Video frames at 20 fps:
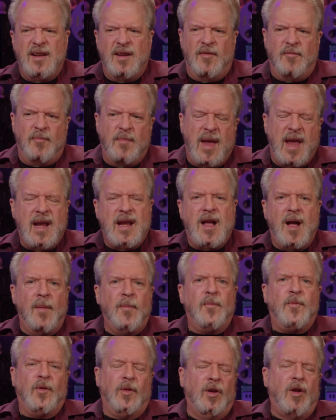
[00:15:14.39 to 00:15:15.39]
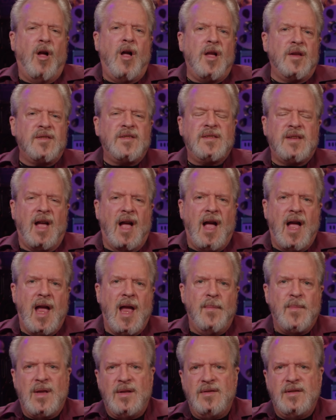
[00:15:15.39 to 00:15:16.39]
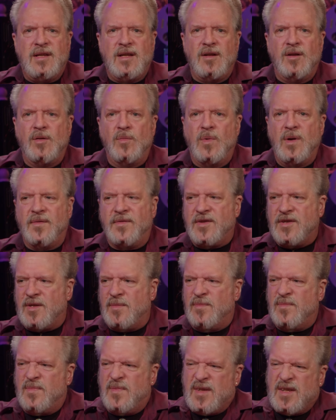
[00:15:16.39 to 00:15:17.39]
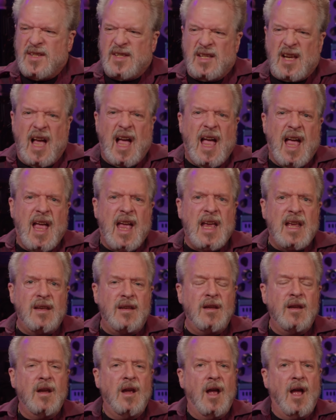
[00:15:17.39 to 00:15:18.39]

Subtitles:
of make up for lost time and deal with some side